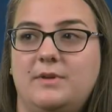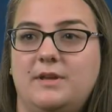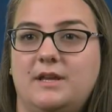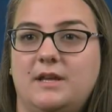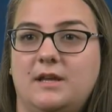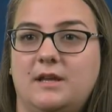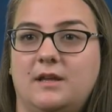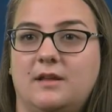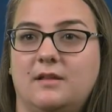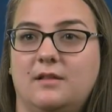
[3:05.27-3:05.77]

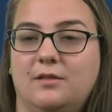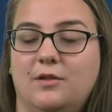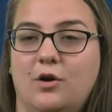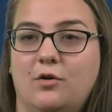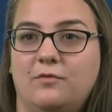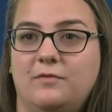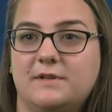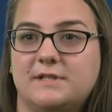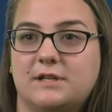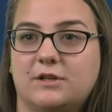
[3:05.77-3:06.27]
being low
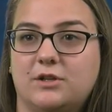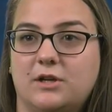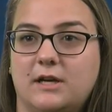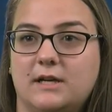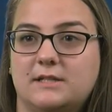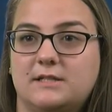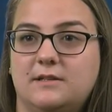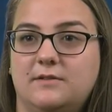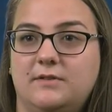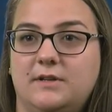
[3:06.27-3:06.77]
physical
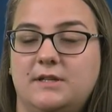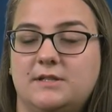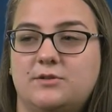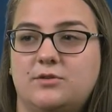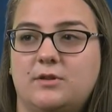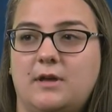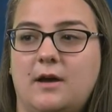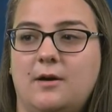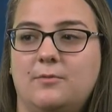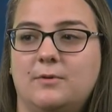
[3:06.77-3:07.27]
activity, so
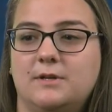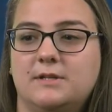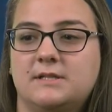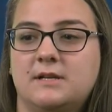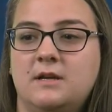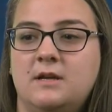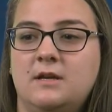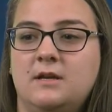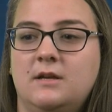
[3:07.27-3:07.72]
that was